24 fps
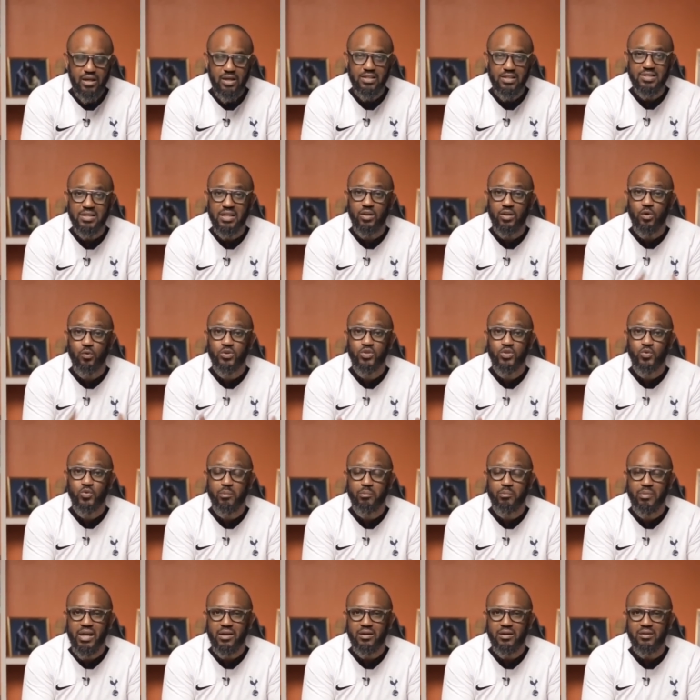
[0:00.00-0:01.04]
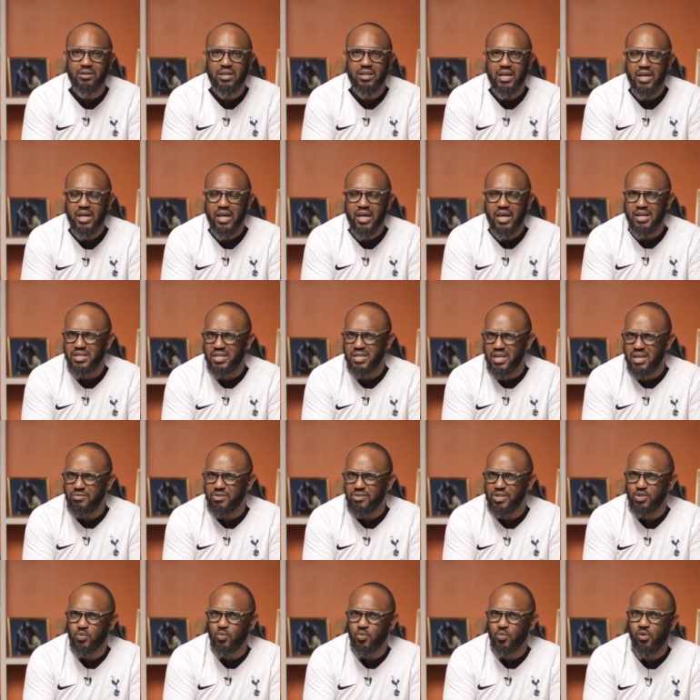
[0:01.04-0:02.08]
and to go into a battle. And
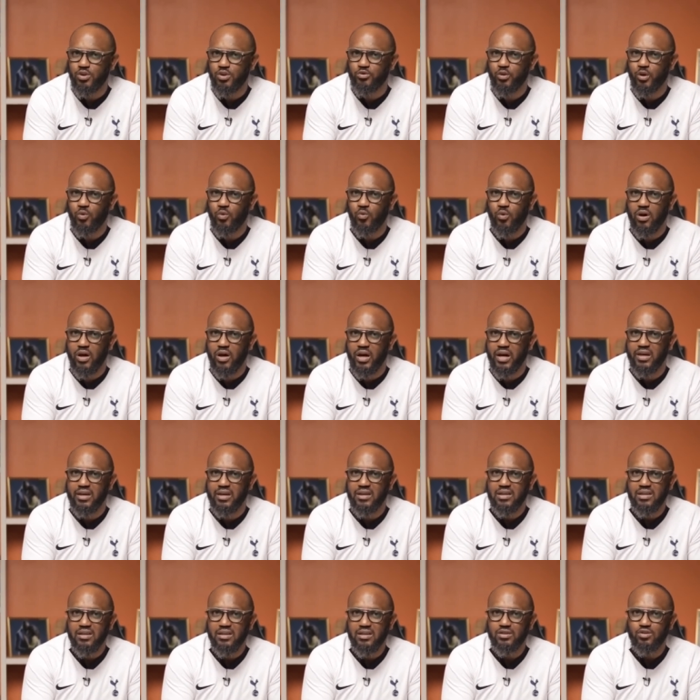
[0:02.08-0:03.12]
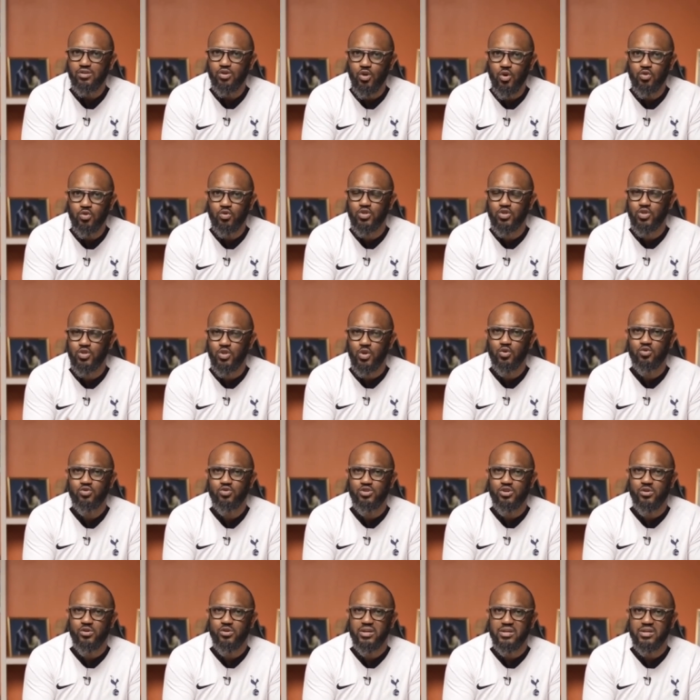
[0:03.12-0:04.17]
David is wondering why no
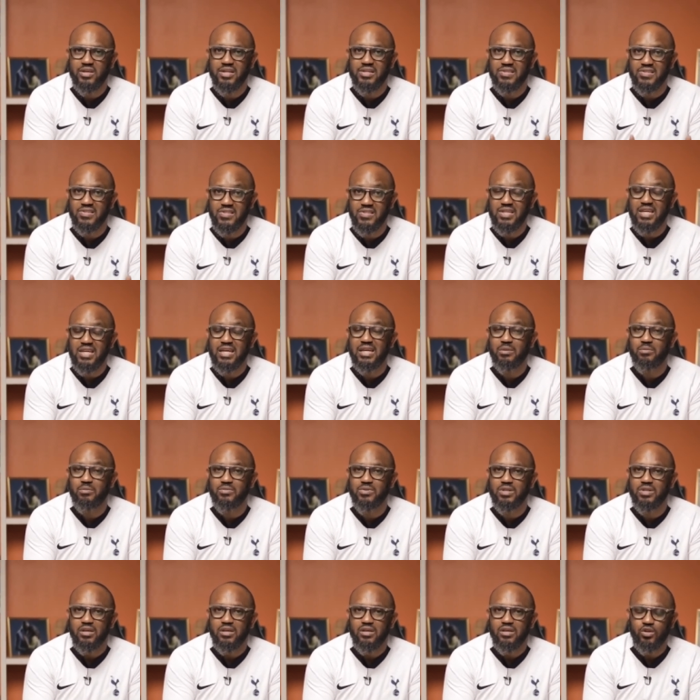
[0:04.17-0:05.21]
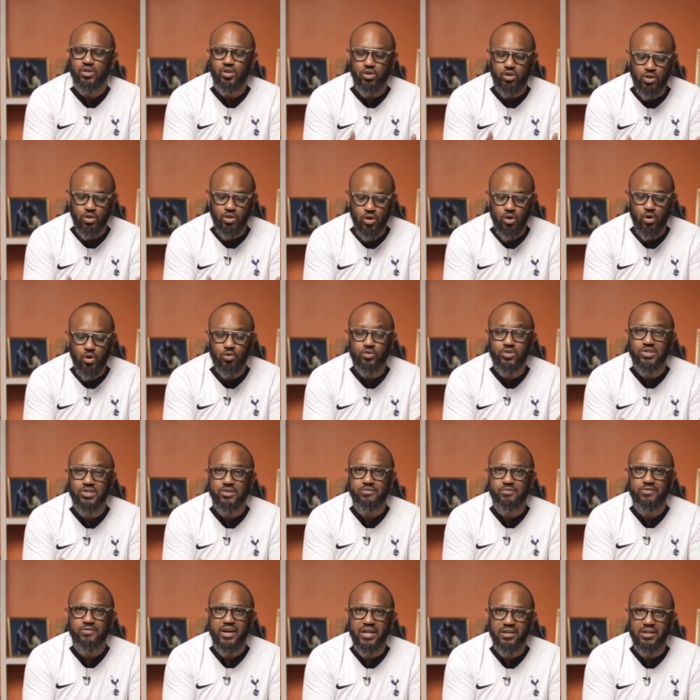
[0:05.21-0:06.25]
soldier, it seemed, could go
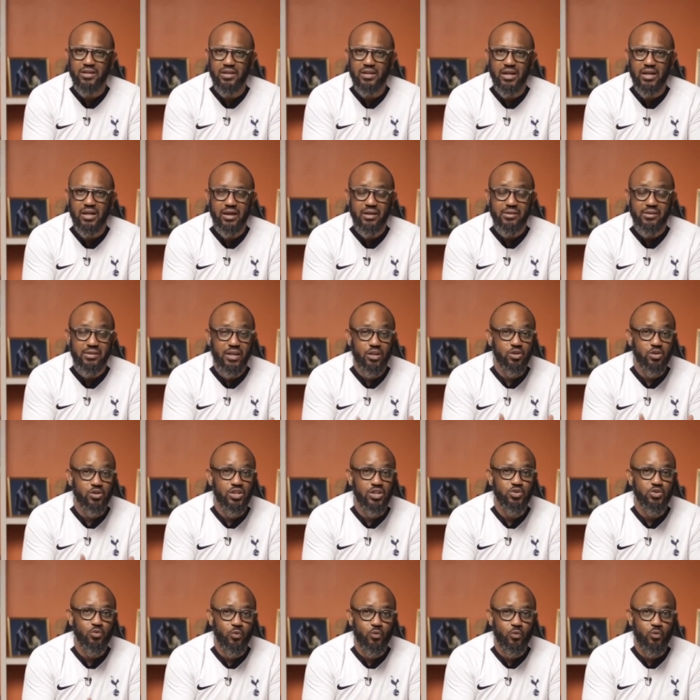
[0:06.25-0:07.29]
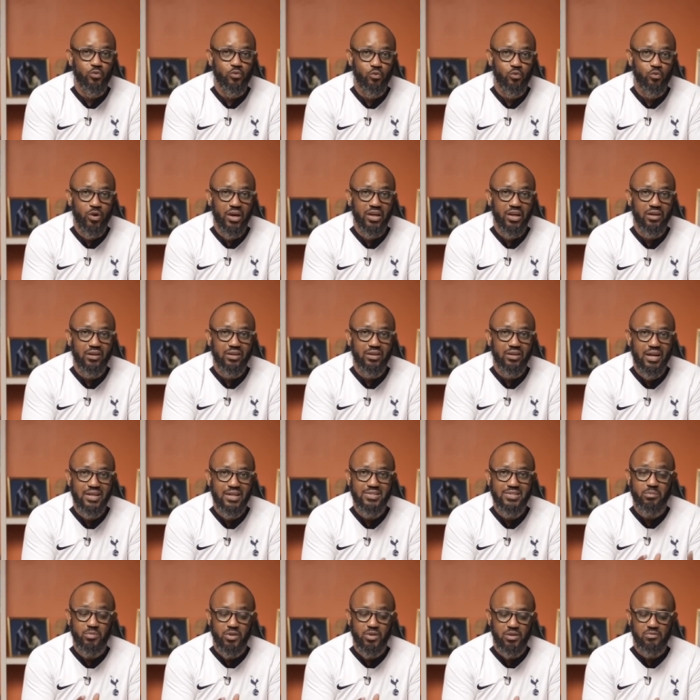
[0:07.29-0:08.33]
to fight Goliath. Now, you need to
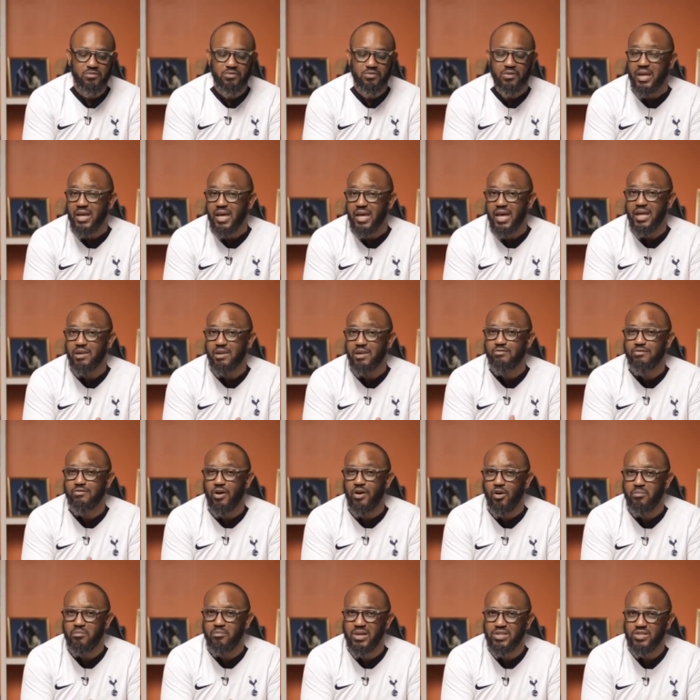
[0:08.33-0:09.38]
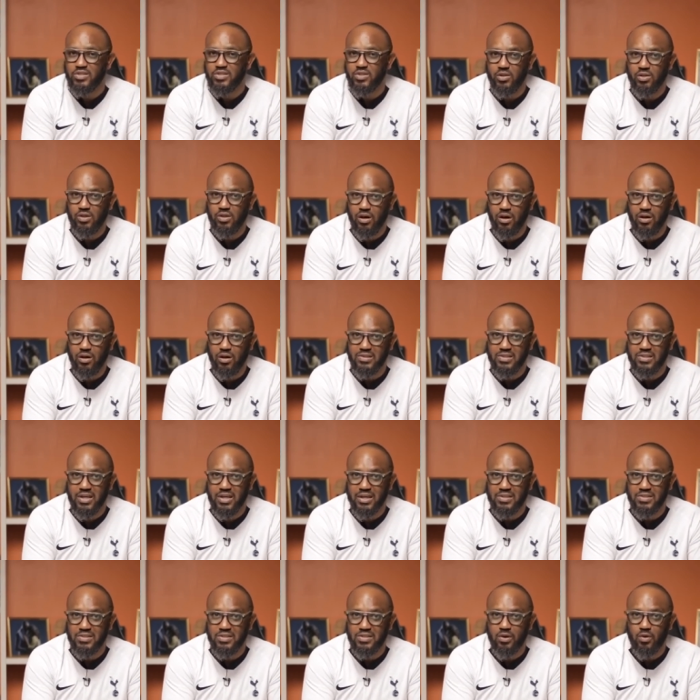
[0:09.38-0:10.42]
recognize a bit of environmental
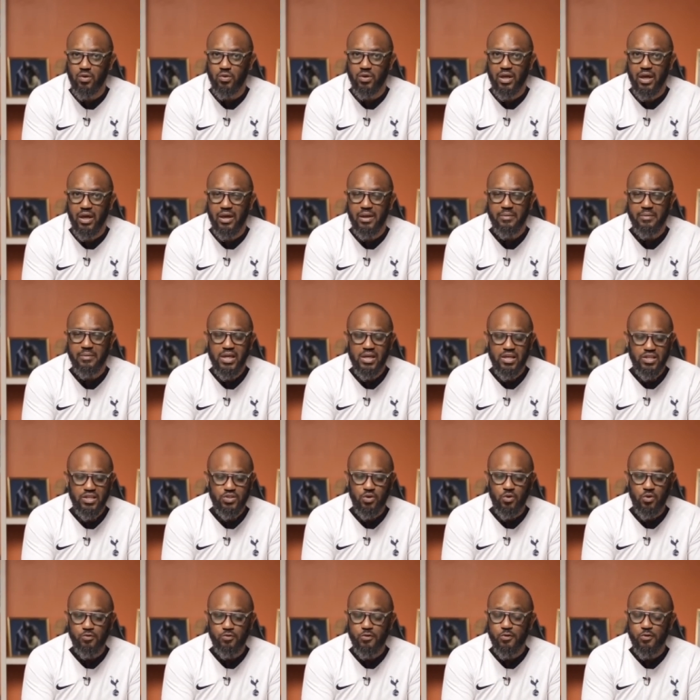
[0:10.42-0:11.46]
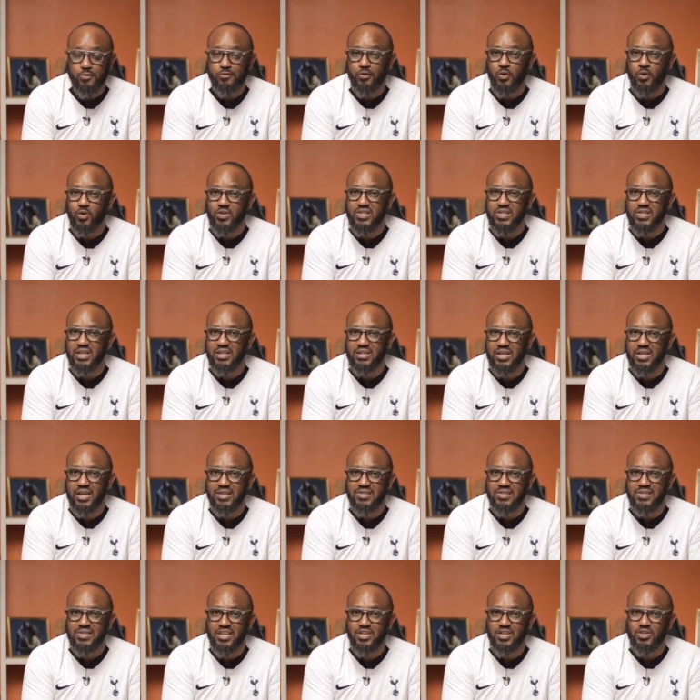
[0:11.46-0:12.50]
context, okay? So, for 40
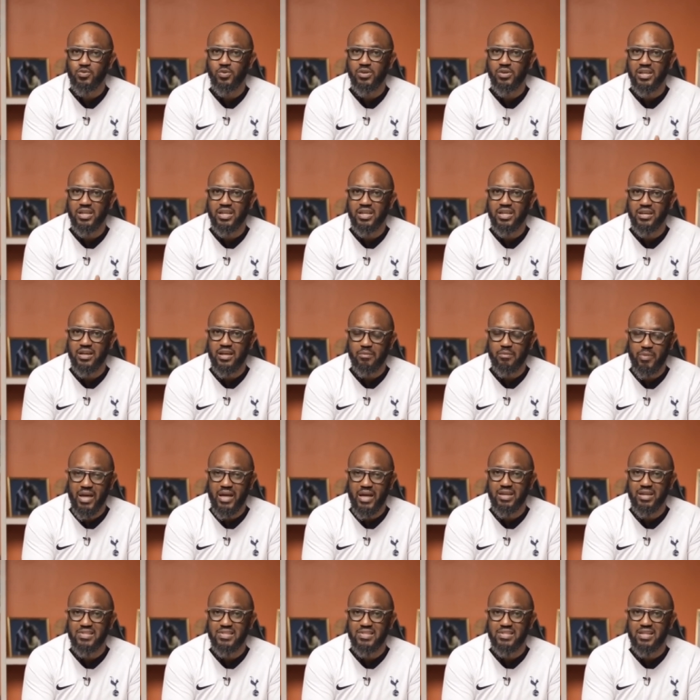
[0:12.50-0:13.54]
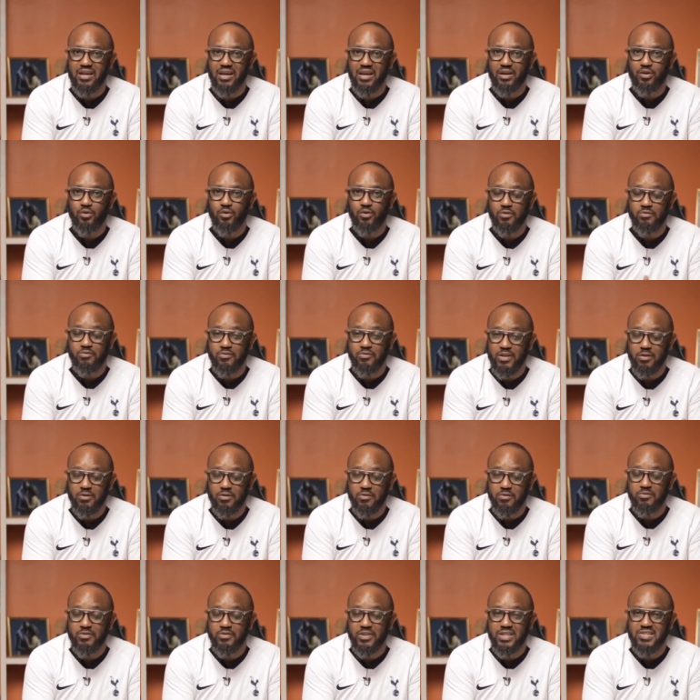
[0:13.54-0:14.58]
days, Israel and Palestine, or the,
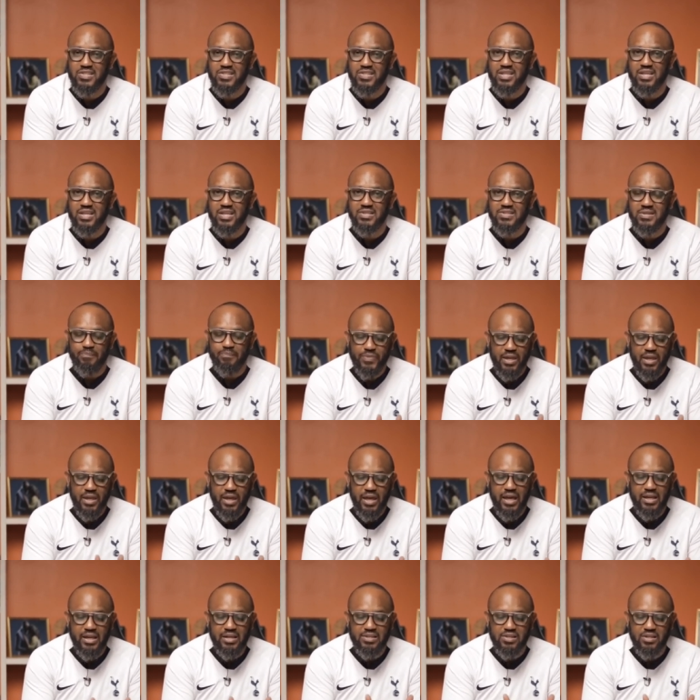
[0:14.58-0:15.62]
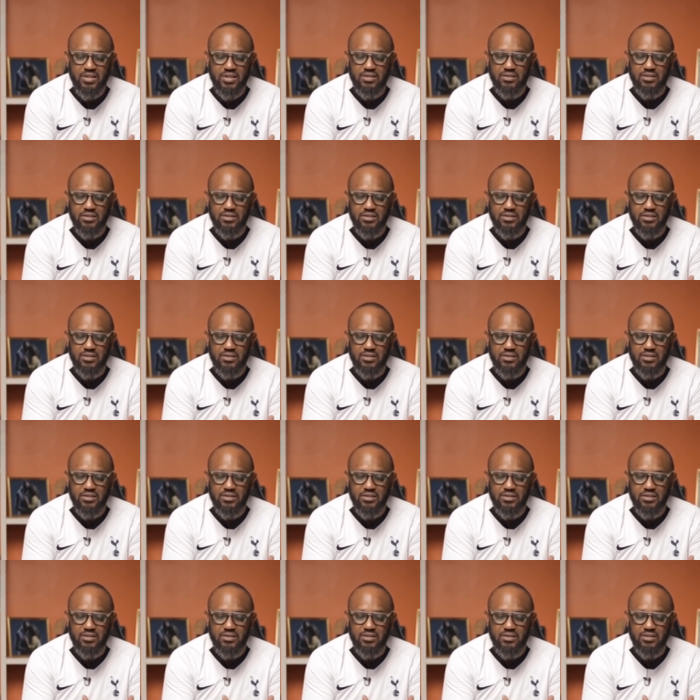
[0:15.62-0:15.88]
the Philistines, had